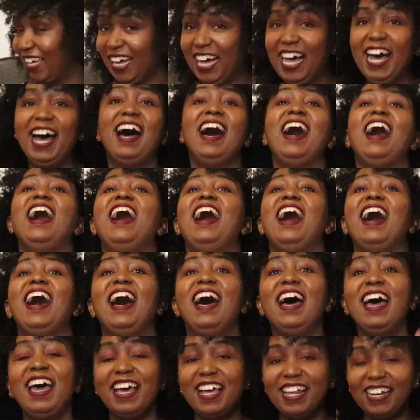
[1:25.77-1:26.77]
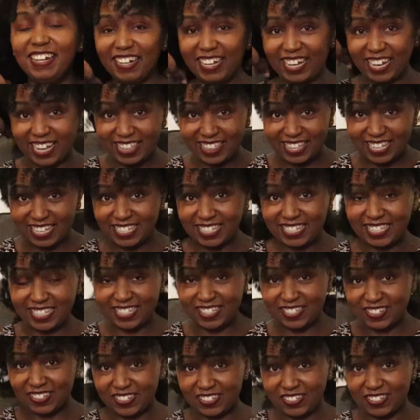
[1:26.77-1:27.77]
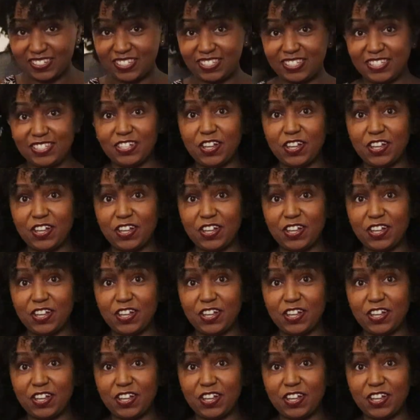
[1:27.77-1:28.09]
Look at this. It's so